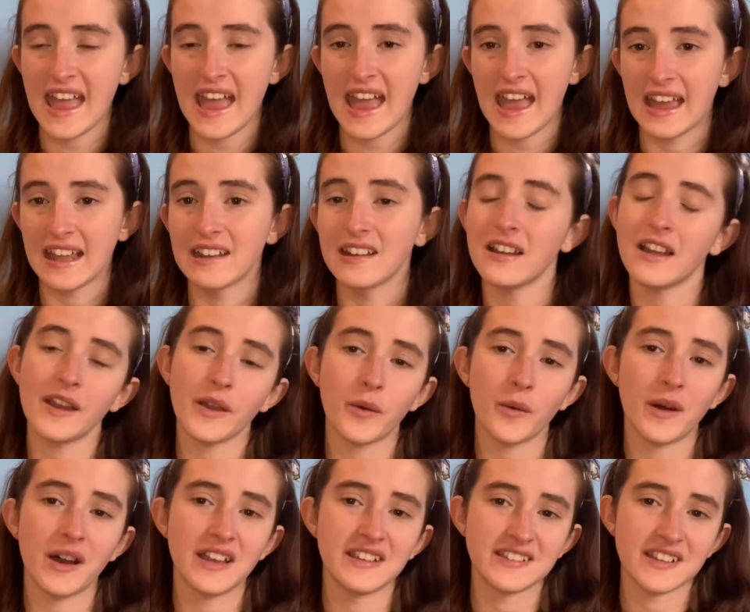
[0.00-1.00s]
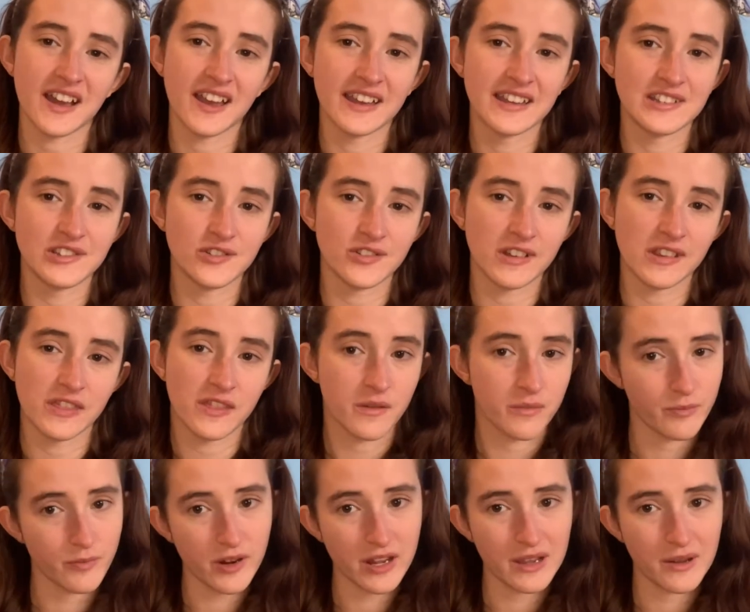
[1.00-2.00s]
and likewise I enjoyed the
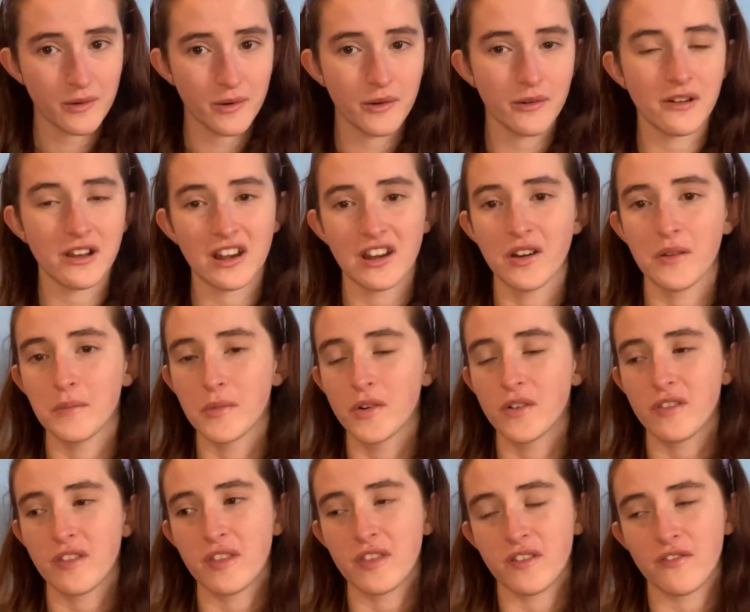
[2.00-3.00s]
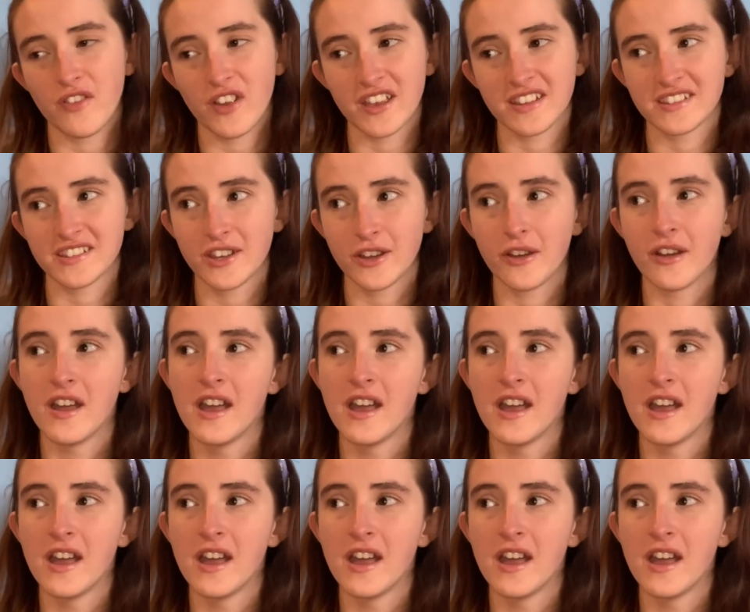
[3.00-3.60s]
prequel a lot more than the first 2.